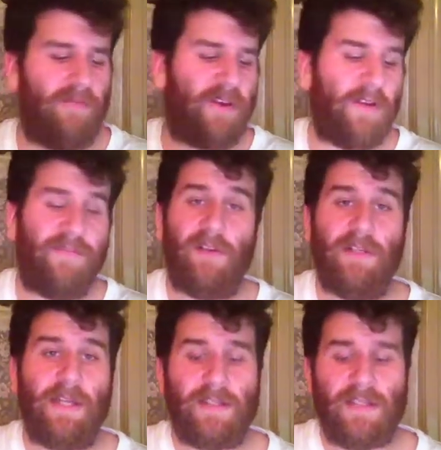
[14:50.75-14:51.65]
You've got a full
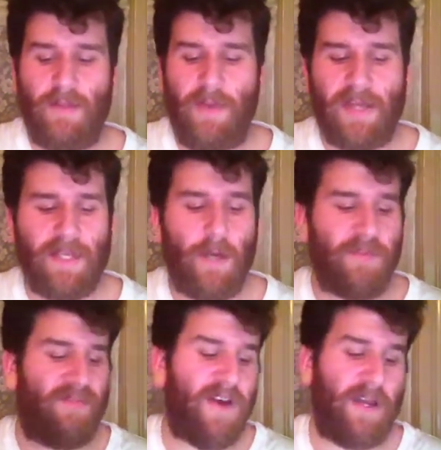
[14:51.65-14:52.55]
index in the back to help
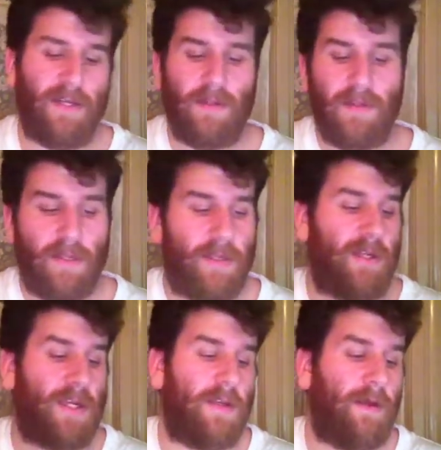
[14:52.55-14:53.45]
you find anything that you
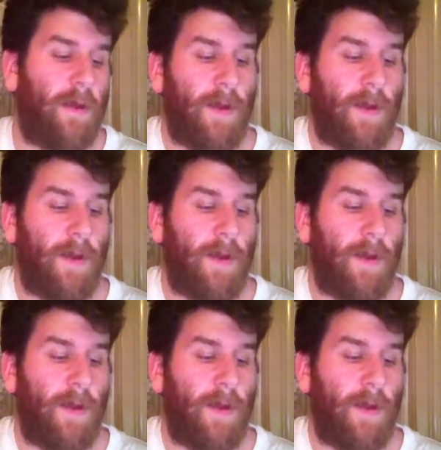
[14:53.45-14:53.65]
need.